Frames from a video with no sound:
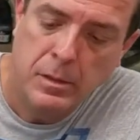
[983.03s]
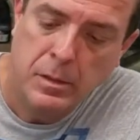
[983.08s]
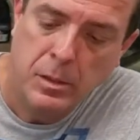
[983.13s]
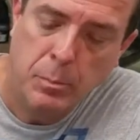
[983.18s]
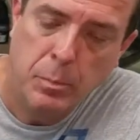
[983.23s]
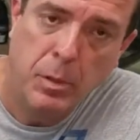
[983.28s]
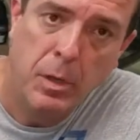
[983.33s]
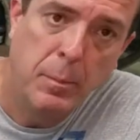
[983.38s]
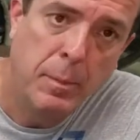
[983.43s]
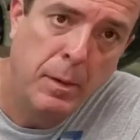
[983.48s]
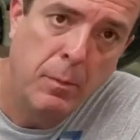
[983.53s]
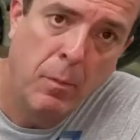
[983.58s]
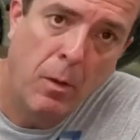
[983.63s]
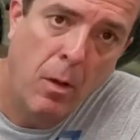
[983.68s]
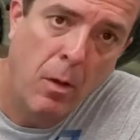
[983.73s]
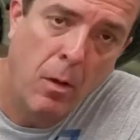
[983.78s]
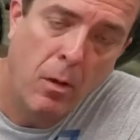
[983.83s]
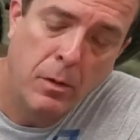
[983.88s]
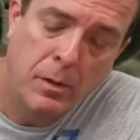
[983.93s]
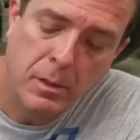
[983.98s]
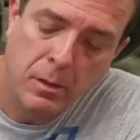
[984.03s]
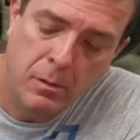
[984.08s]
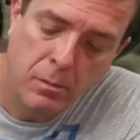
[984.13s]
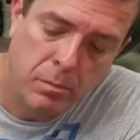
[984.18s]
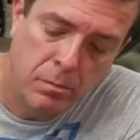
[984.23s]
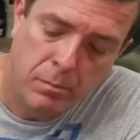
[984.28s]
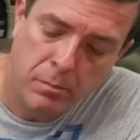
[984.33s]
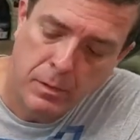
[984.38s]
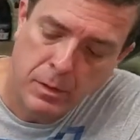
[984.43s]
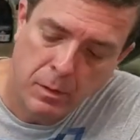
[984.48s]
You put them in wrong, you'll
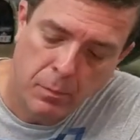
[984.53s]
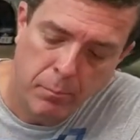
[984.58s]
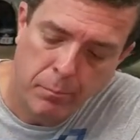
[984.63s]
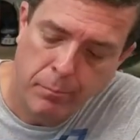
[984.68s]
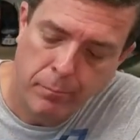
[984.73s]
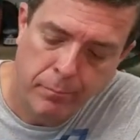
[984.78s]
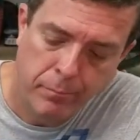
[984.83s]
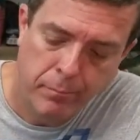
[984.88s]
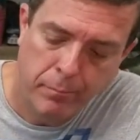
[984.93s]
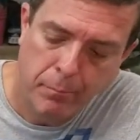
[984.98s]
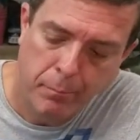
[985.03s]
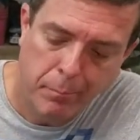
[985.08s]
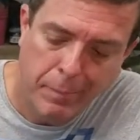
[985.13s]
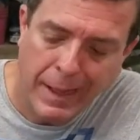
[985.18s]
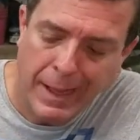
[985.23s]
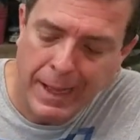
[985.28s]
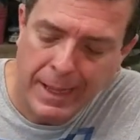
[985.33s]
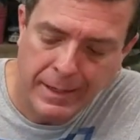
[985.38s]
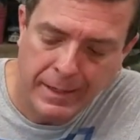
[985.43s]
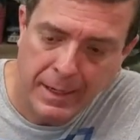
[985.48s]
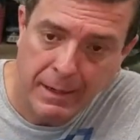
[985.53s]
bind